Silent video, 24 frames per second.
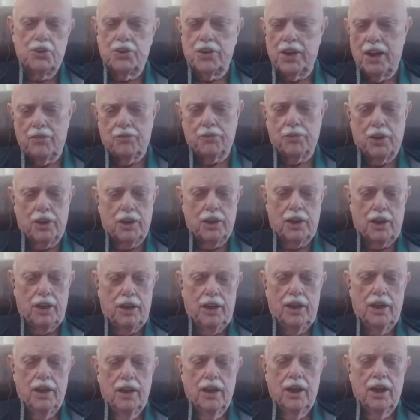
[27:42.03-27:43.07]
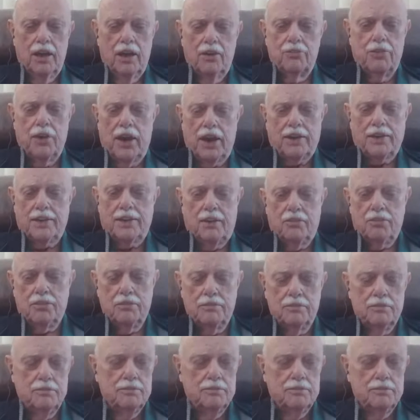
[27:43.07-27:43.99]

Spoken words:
definitely effective.